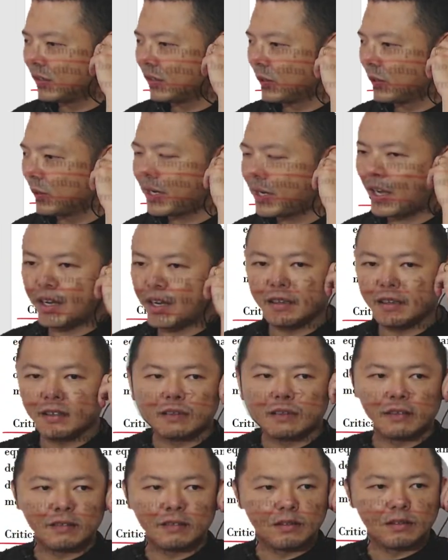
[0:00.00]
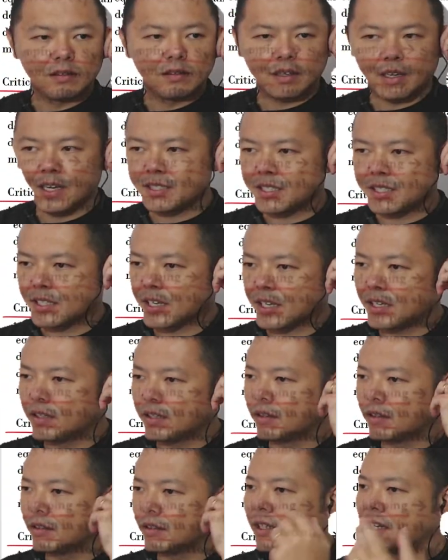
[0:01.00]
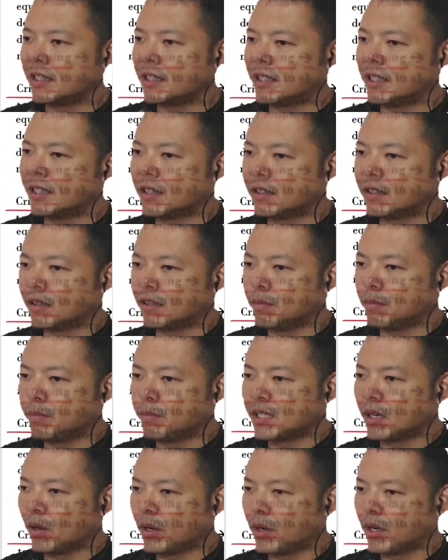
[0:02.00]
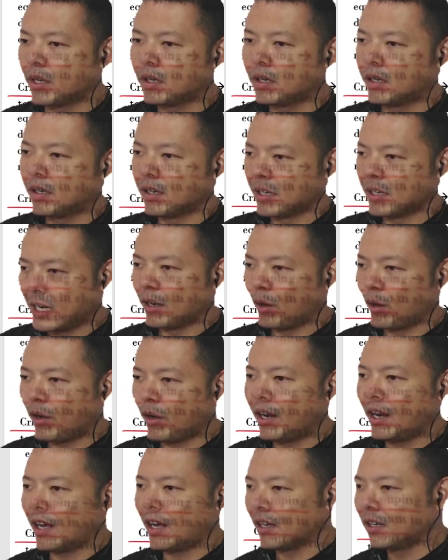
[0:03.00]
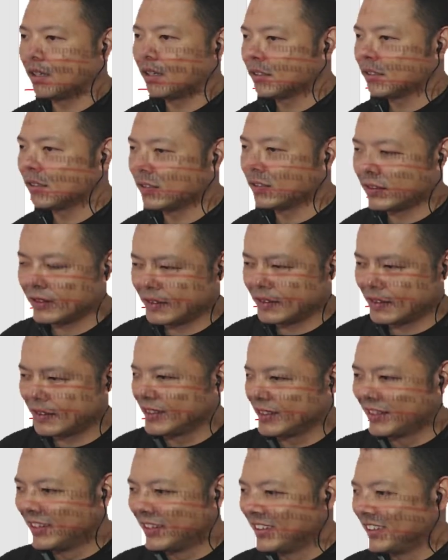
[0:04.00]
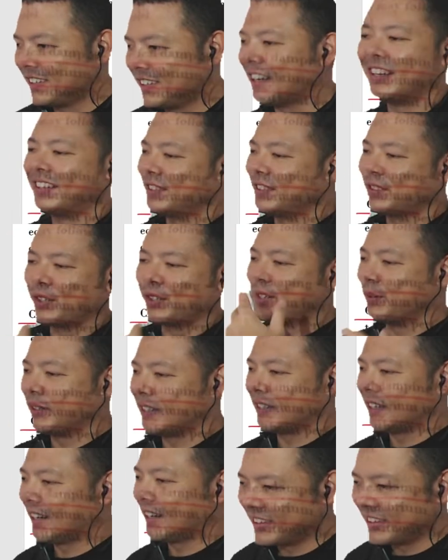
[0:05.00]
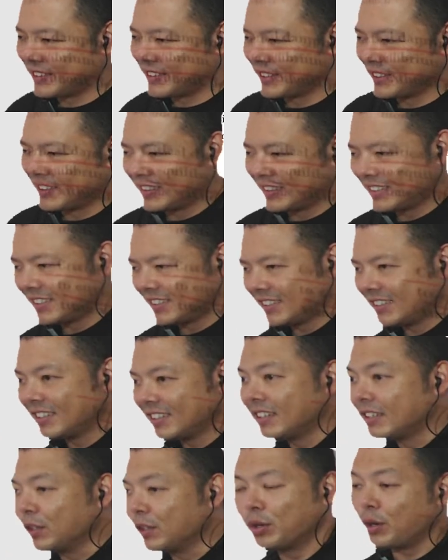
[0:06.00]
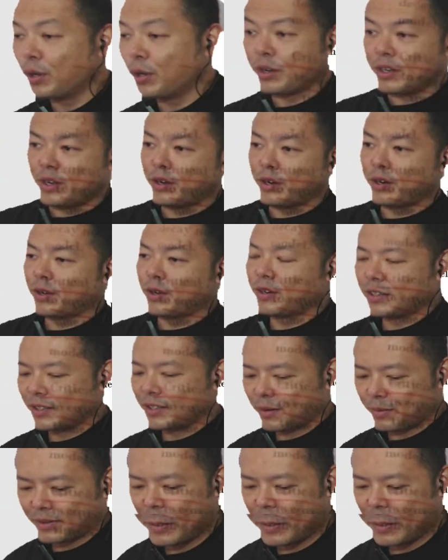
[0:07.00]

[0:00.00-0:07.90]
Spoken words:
No man, ACSI, your Chinese teacher, Mr. Loy. Yeah, Loy lah, yeah, yeah. Yeah. So anyway, yeah lah. No, no, no, no, no, no,